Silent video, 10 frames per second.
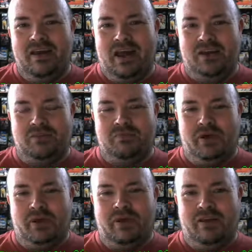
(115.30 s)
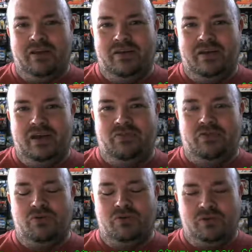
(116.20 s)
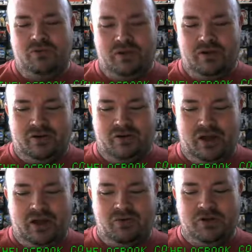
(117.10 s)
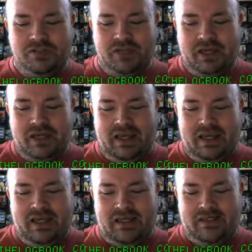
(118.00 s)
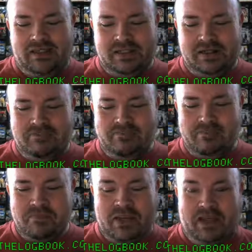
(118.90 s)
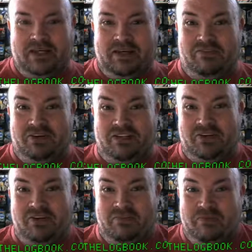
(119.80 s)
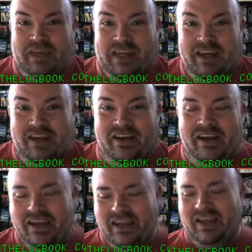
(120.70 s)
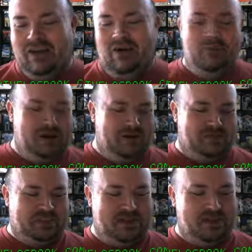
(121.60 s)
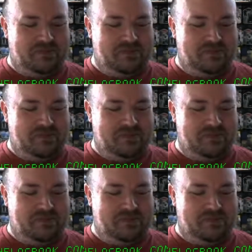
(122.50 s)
out to my nephew, younger than I was, and I never saw them again. No, I'm not upset